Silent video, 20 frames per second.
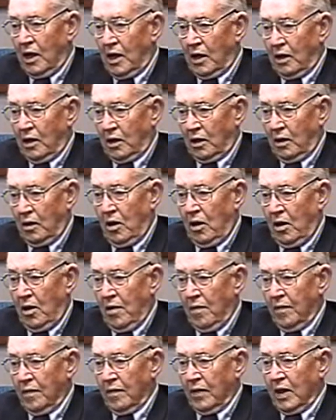And
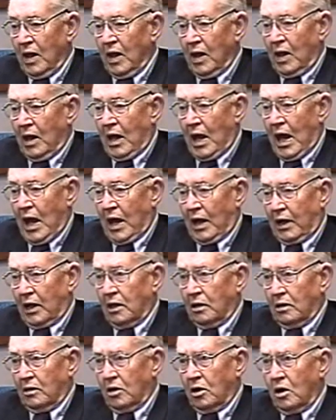
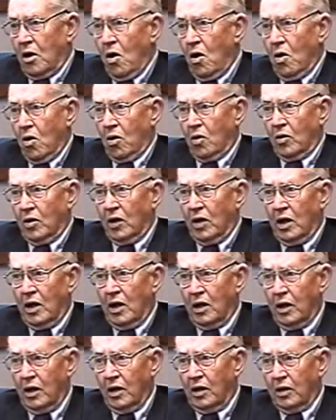I called
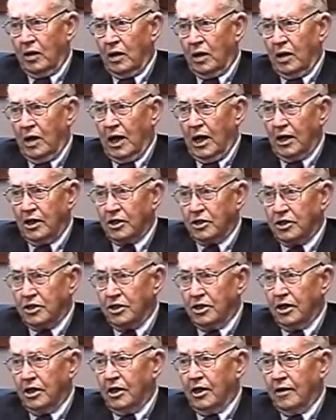
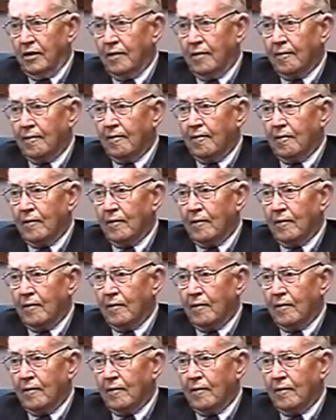next the